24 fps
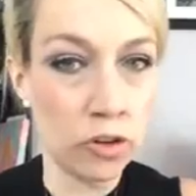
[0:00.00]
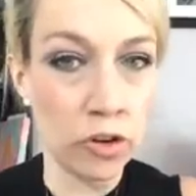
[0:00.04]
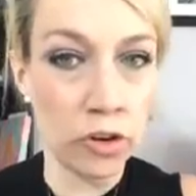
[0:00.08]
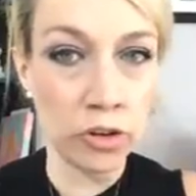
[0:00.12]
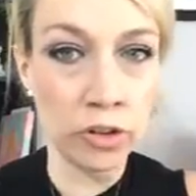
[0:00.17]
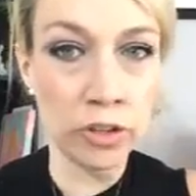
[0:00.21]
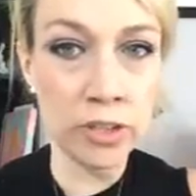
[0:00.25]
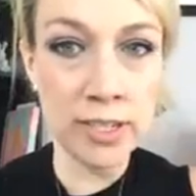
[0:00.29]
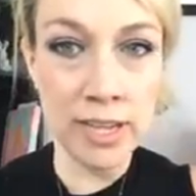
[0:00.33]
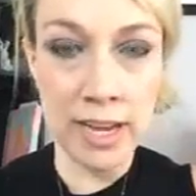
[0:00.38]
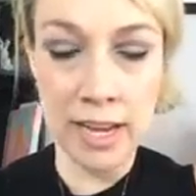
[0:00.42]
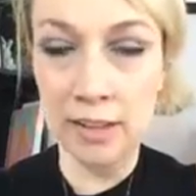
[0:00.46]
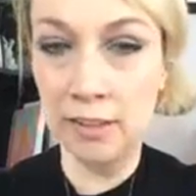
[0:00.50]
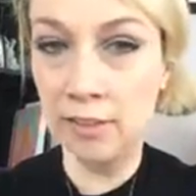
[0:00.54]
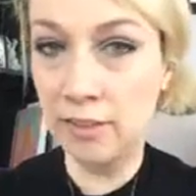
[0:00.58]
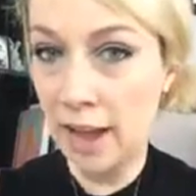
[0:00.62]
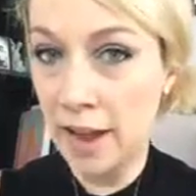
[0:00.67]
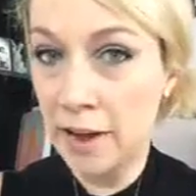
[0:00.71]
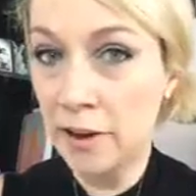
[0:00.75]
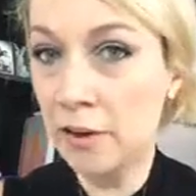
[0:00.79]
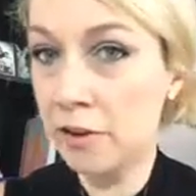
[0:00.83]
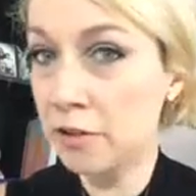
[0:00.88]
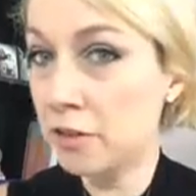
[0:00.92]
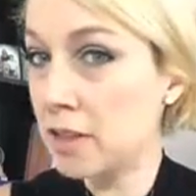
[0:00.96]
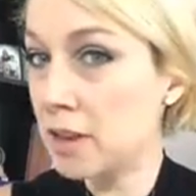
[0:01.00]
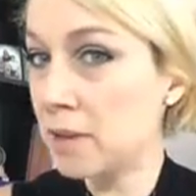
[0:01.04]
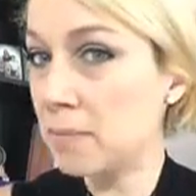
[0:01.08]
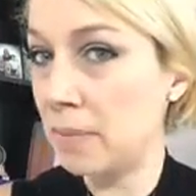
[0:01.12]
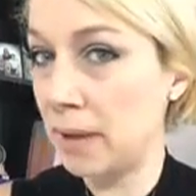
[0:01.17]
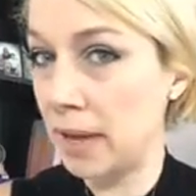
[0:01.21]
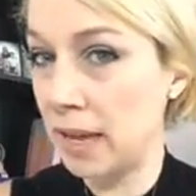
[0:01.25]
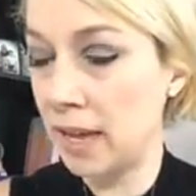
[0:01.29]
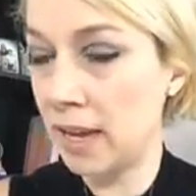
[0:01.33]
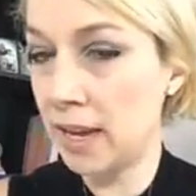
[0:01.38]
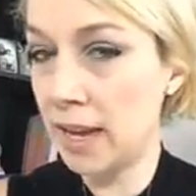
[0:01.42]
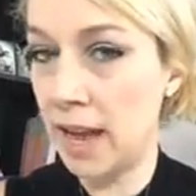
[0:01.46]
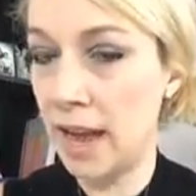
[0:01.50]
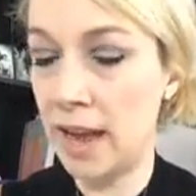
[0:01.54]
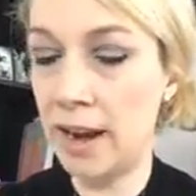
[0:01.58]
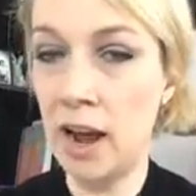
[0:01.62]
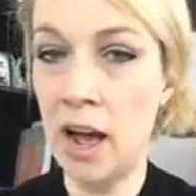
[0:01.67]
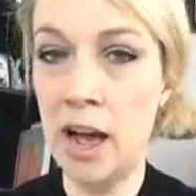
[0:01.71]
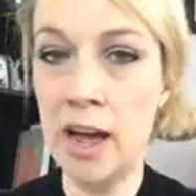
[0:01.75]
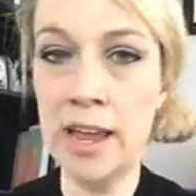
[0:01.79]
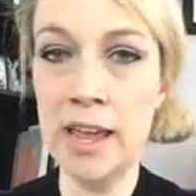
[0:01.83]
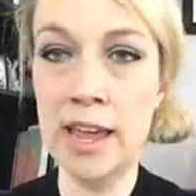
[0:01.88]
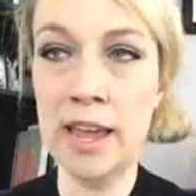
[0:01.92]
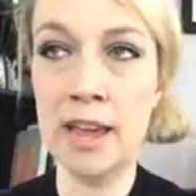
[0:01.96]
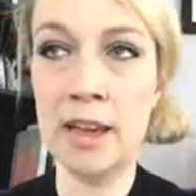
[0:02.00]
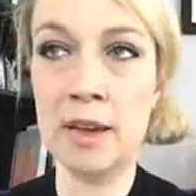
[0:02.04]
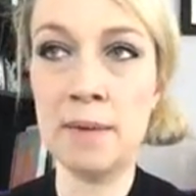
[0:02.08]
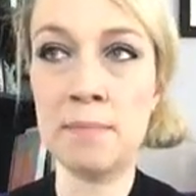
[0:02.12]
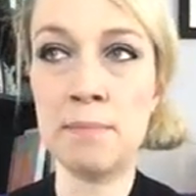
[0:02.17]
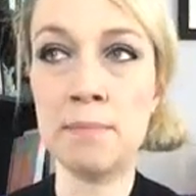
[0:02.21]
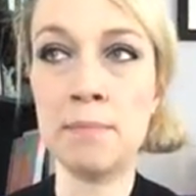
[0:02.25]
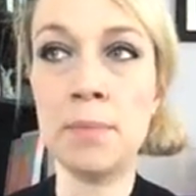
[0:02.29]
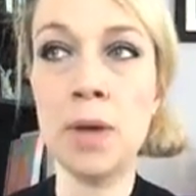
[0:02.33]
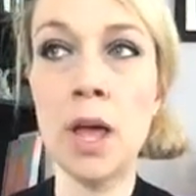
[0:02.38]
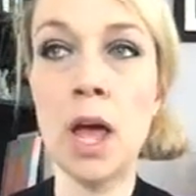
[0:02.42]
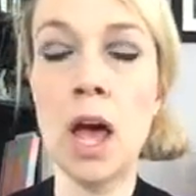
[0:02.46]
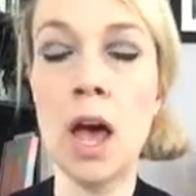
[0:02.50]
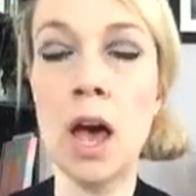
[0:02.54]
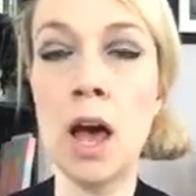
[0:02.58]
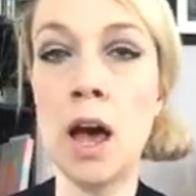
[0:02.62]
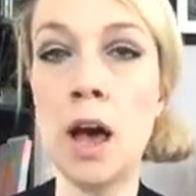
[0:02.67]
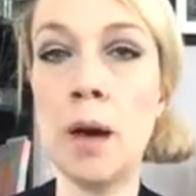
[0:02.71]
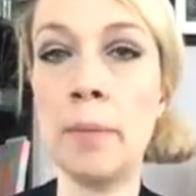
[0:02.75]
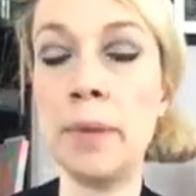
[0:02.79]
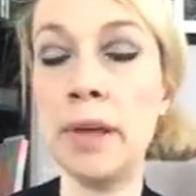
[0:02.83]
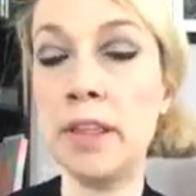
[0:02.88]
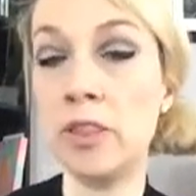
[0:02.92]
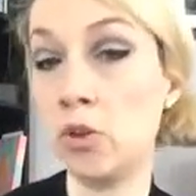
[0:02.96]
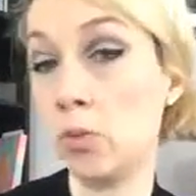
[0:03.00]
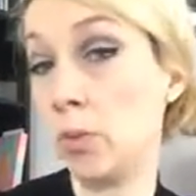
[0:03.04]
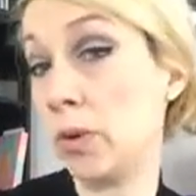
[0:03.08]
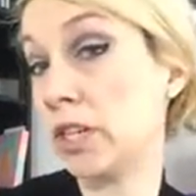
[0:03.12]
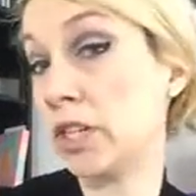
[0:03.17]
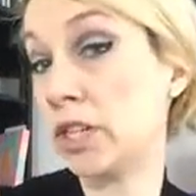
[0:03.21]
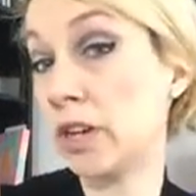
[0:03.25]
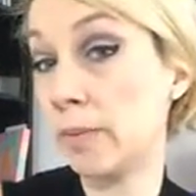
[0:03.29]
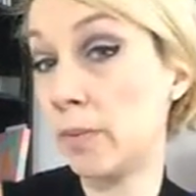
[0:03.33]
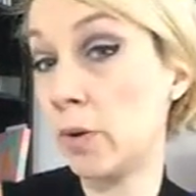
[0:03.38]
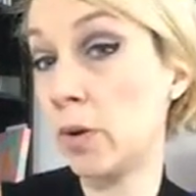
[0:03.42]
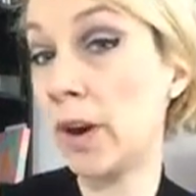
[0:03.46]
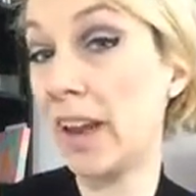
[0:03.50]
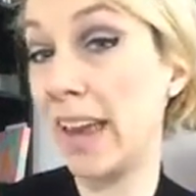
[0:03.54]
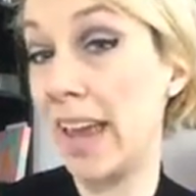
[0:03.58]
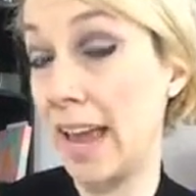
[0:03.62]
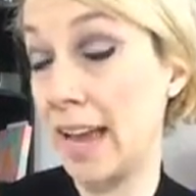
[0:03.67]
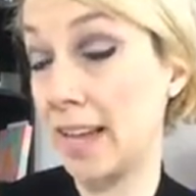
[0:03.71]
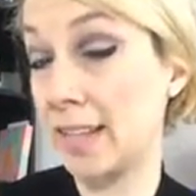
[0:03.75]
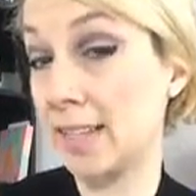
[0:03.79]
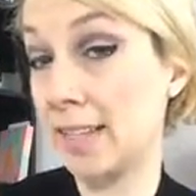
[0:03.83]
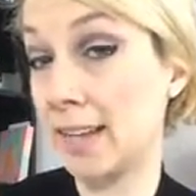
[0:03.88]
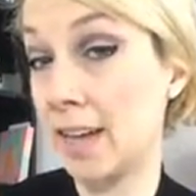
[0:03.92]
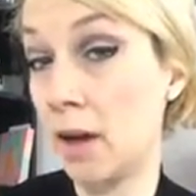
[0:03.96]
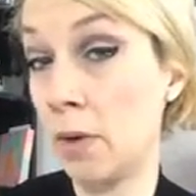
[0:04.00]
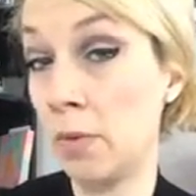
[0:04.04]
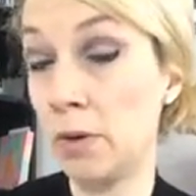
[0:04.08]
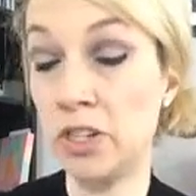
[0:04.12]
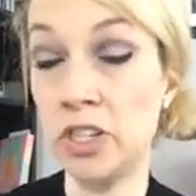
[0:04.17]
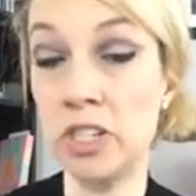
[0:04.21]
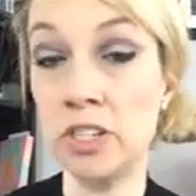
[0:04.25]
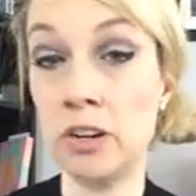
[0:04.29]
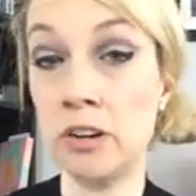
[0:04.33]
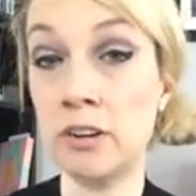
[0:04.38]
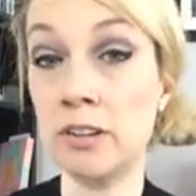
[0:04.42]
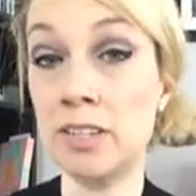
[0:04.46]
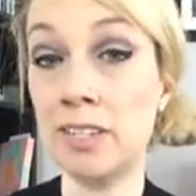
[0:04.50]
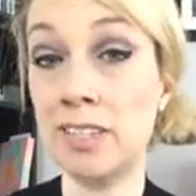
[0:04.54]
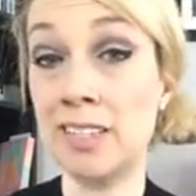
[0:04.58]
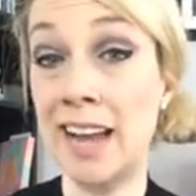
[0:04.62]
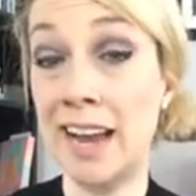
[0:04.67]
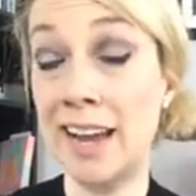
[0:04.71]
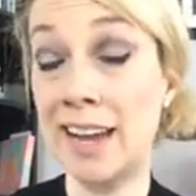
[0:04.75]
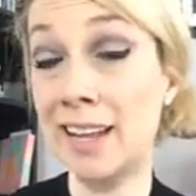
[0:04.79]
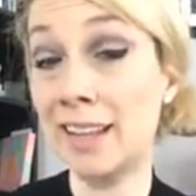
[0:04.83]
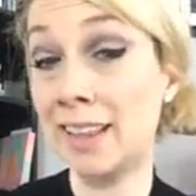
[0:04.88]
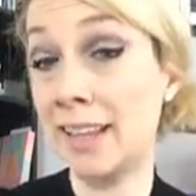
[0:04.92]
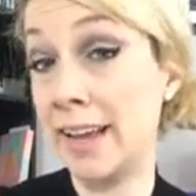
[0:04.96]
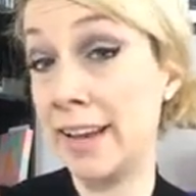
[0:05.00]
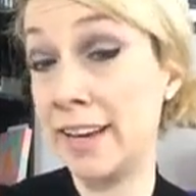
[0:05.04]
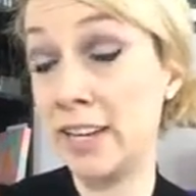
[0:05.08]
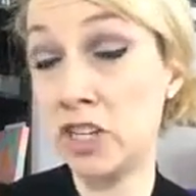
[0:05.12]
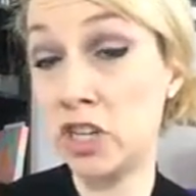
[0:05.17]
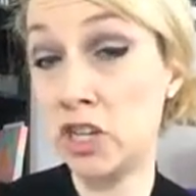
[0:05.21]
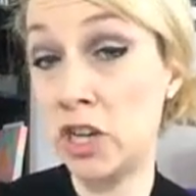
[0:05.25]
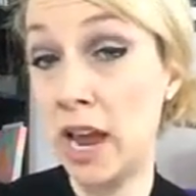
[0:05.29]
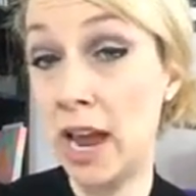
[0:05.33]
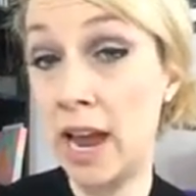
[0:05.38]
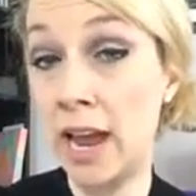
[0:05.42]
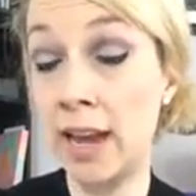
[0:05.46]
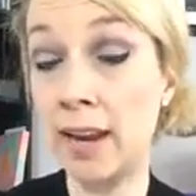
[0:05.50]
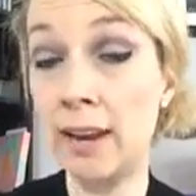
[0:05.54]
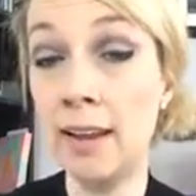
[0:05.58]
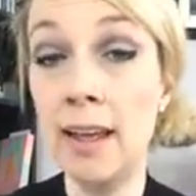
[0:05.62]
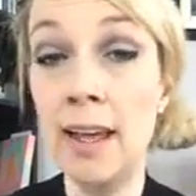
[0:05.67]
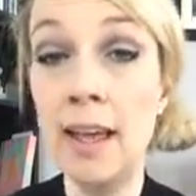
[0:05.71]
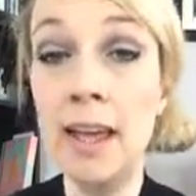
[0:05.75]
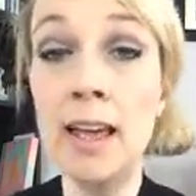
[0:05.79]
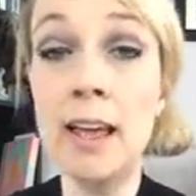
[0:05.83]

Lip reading: girls, like lighter than me, and I am in the winter I'm organza, which is our second lightest shade,